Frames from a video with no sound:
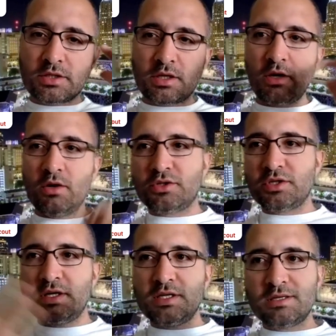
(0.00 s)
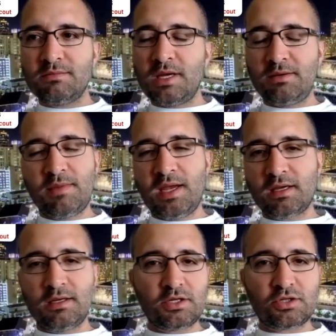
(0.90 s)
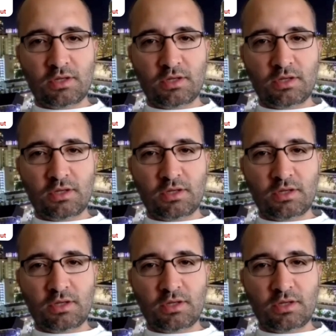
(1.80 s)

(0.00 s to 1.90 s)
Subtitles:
to coaches and maybe make initial